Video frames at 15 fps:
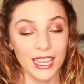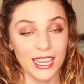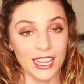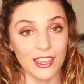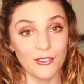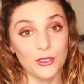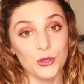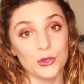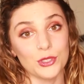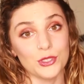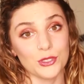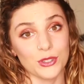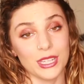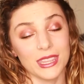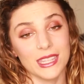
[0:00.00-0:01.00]
If you
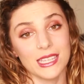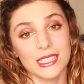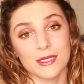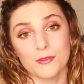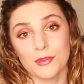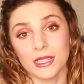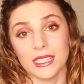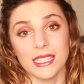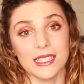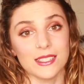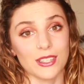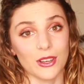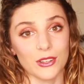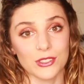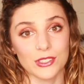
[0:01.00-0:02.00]
enjoyed this, please
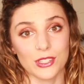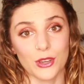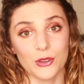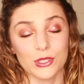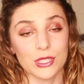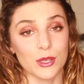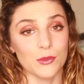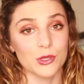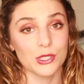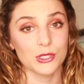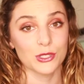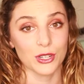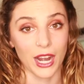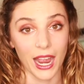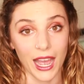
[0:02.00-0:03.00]
also
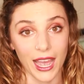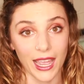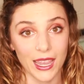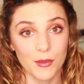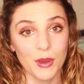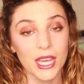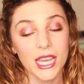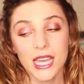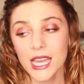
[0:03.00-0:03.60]
subscribe.